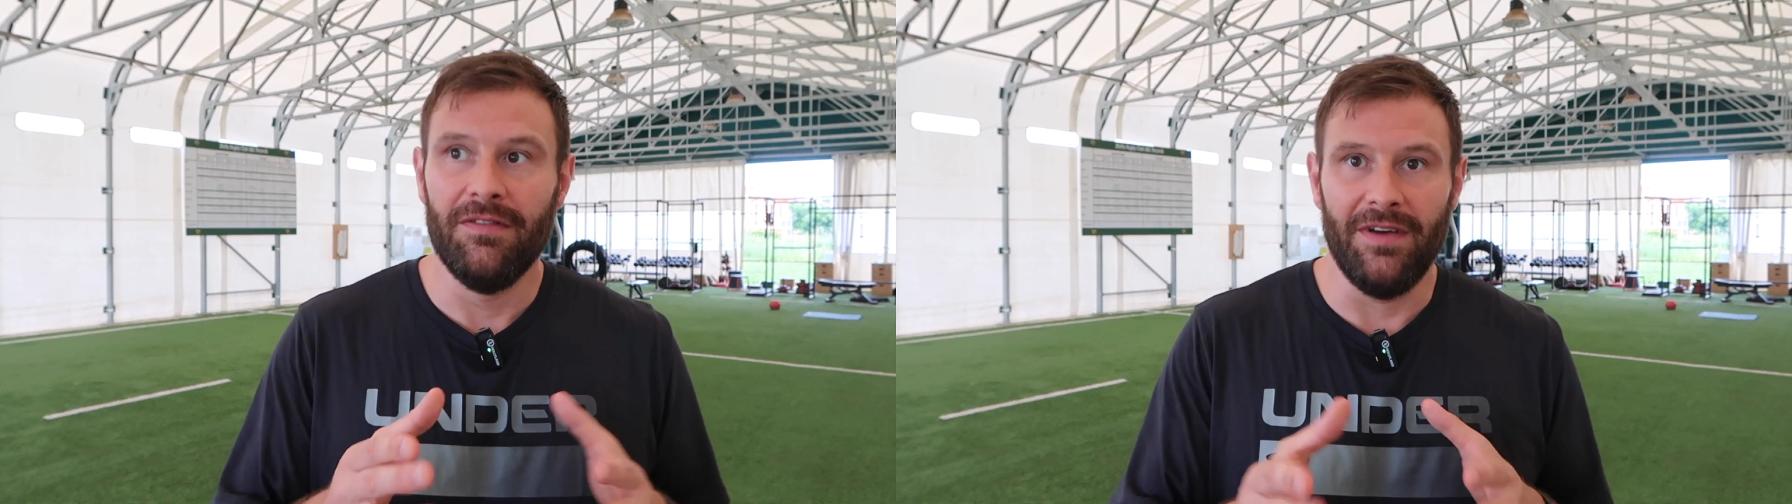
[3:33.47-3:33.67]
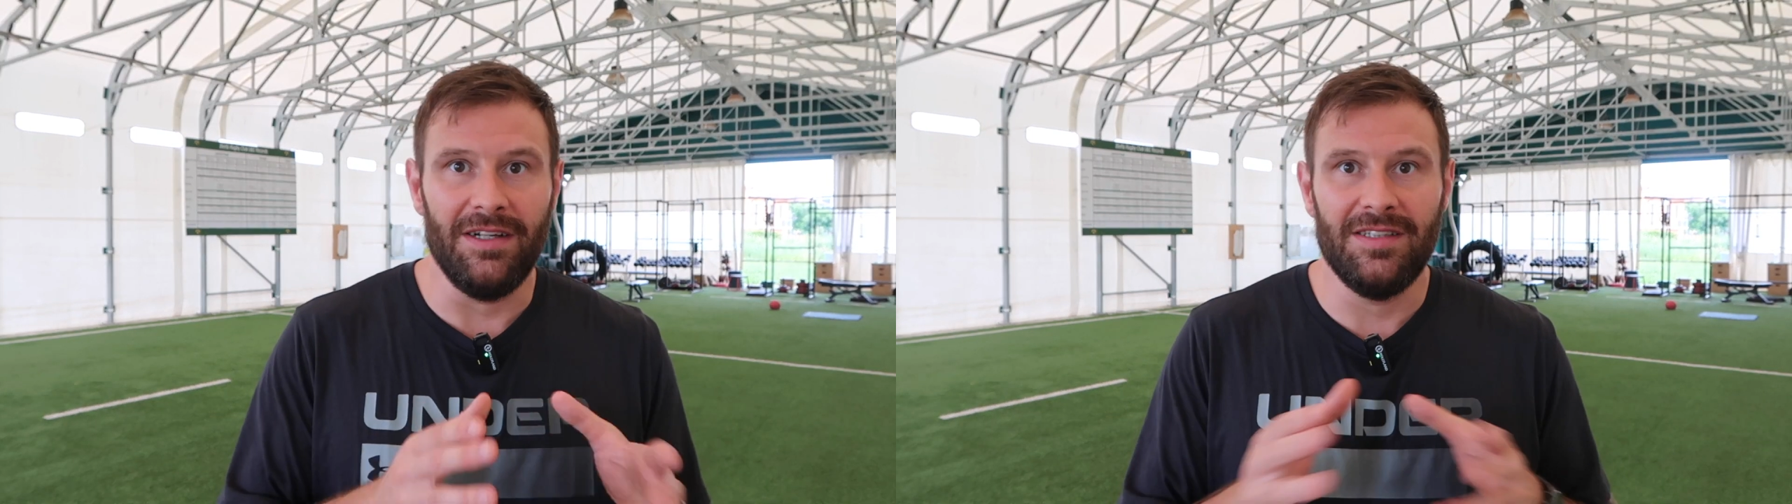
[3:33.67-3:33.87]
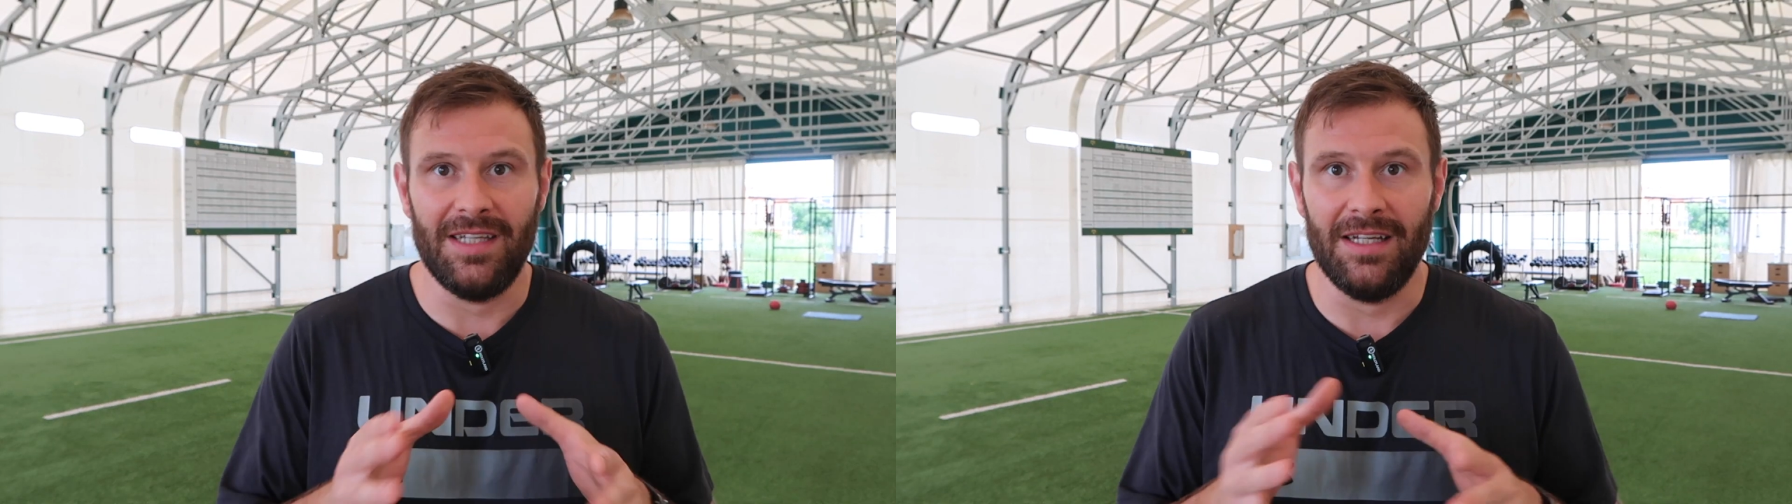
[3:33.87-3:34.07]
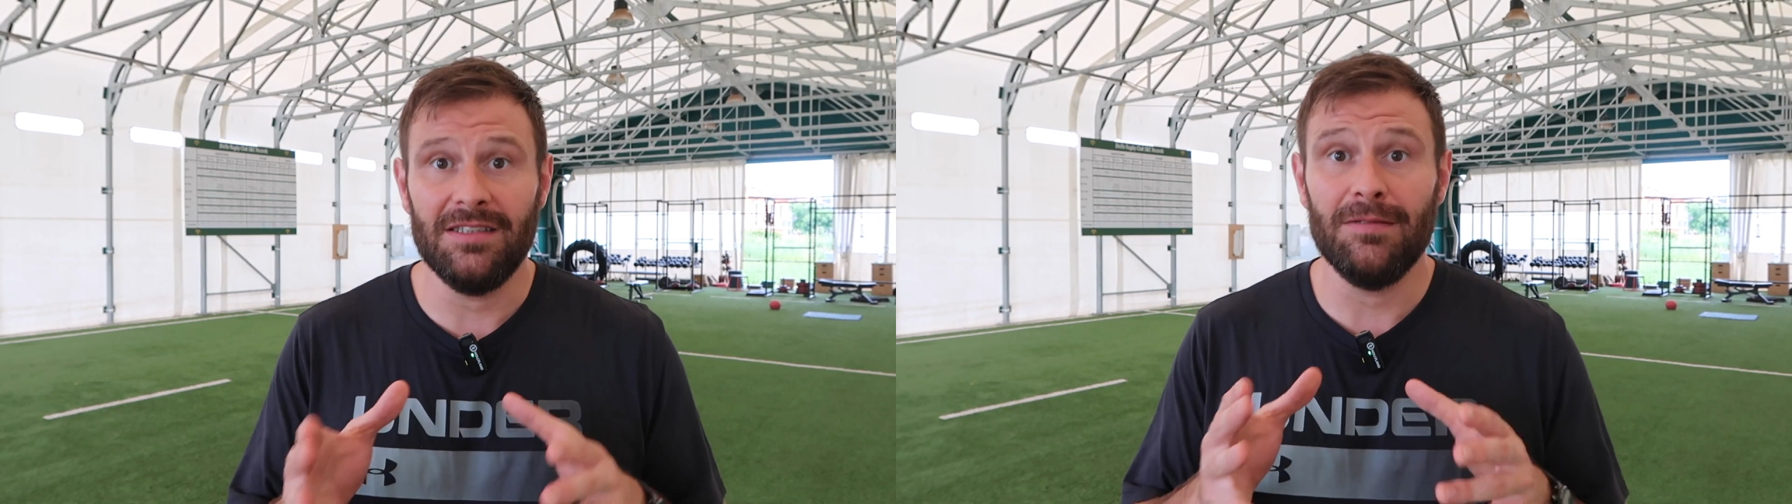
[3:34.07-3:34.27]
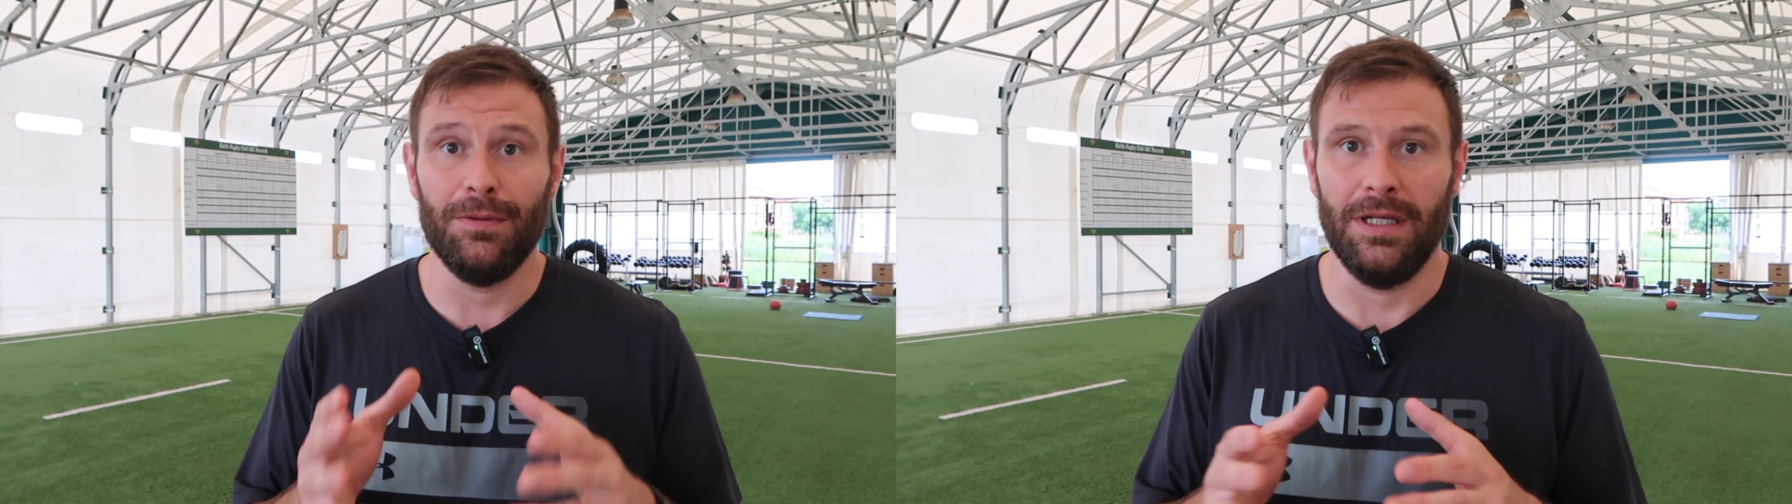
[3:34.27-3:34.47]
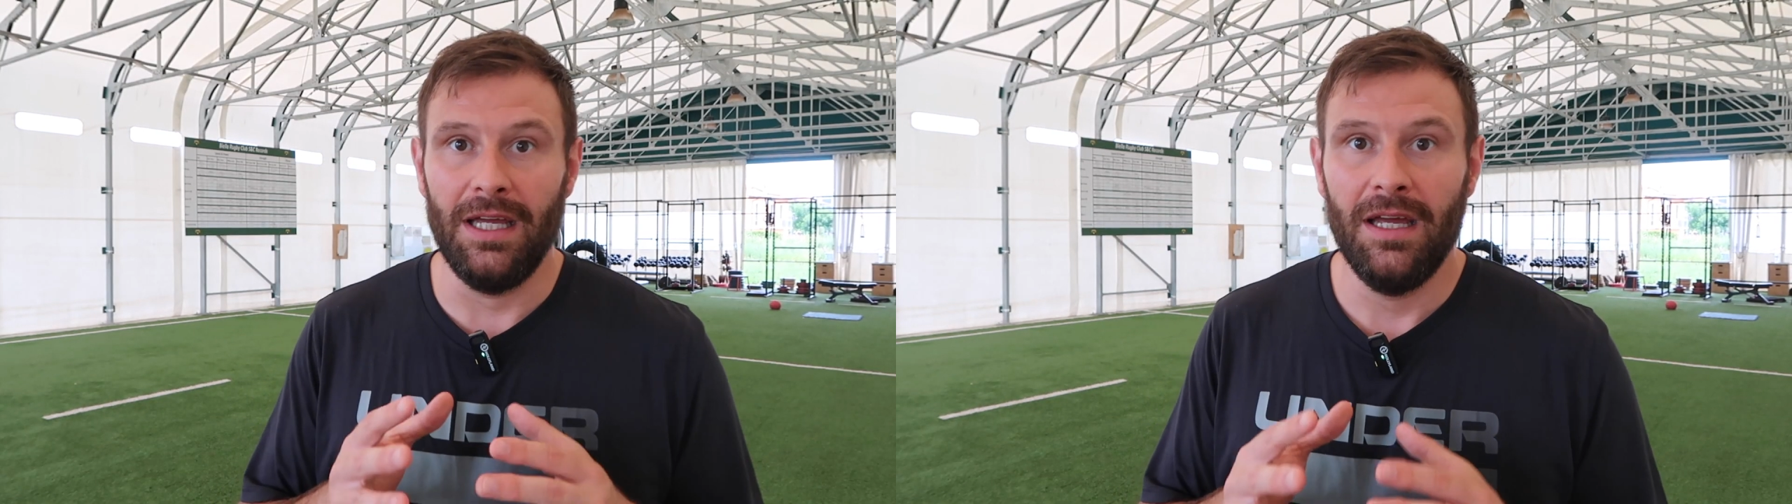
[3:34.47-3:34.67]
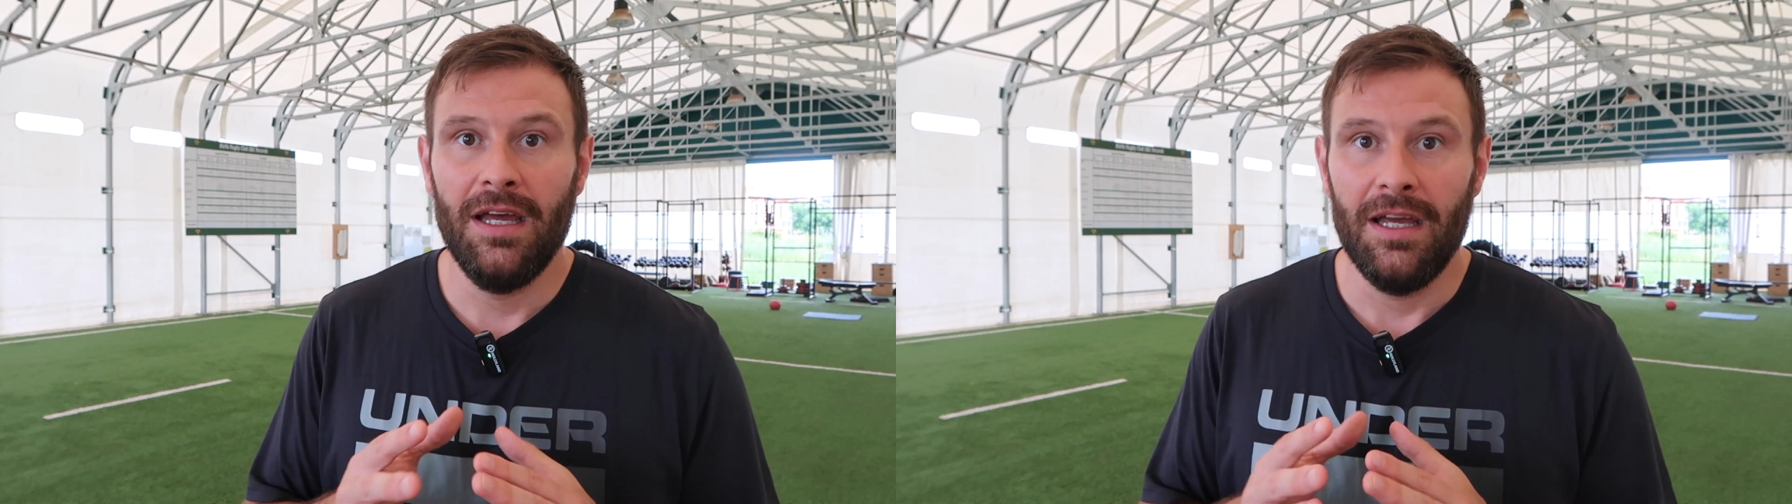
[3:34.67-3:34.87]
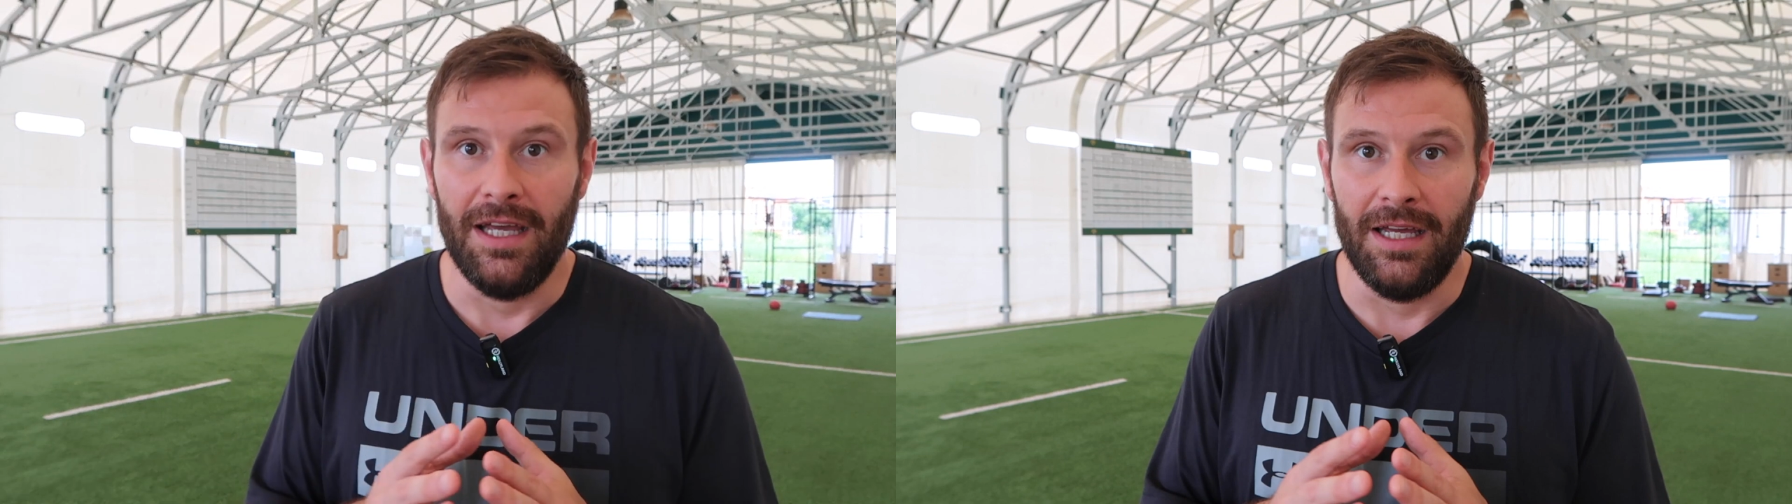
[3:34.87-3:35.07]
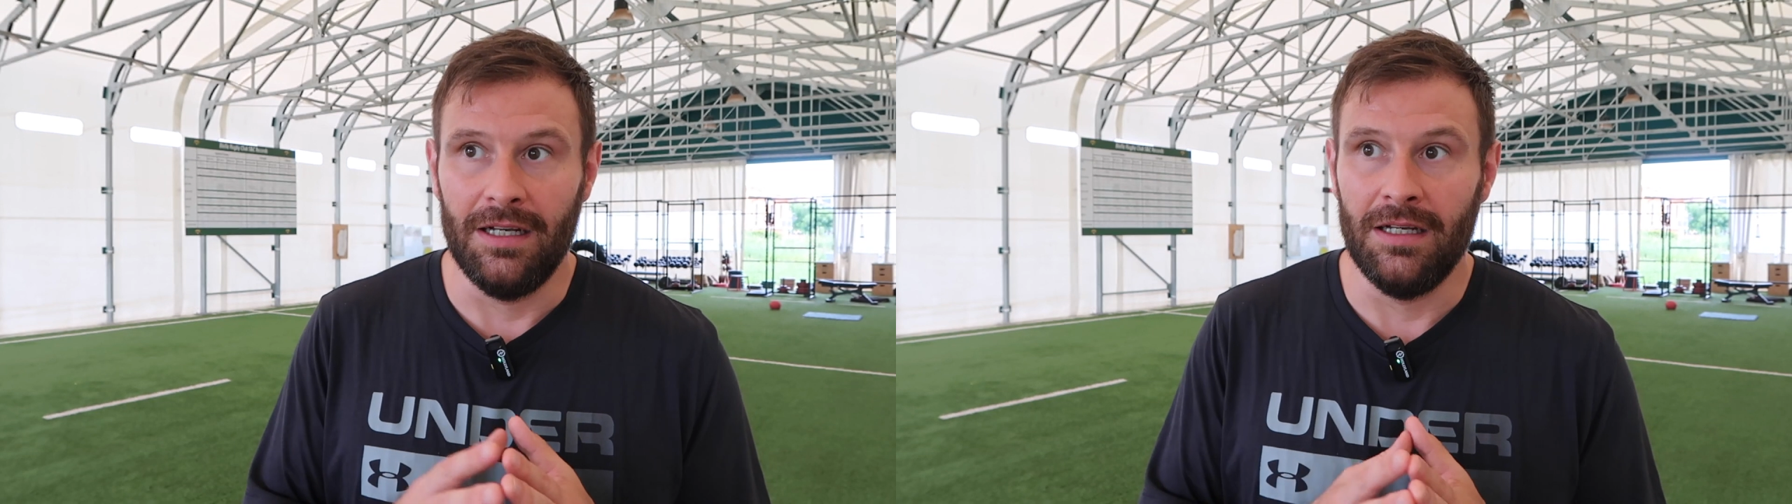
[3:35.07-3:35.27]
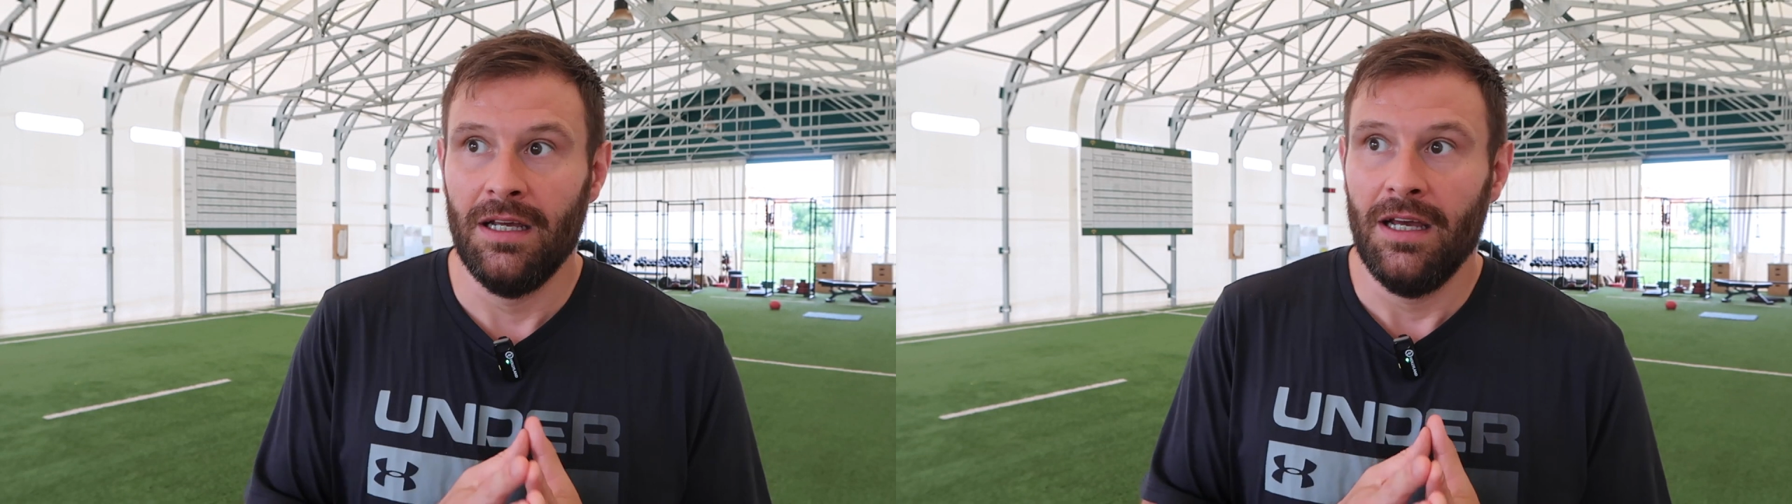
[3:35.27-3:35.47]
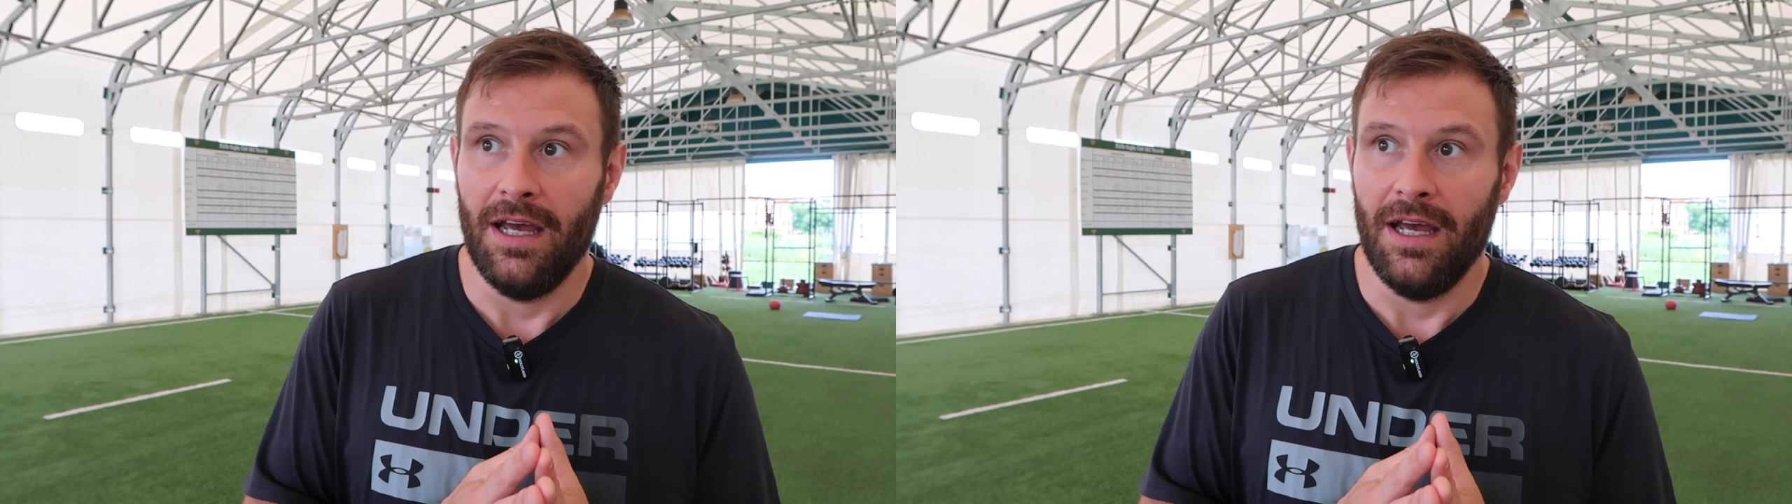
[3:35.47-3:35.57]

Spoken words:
very sensibly in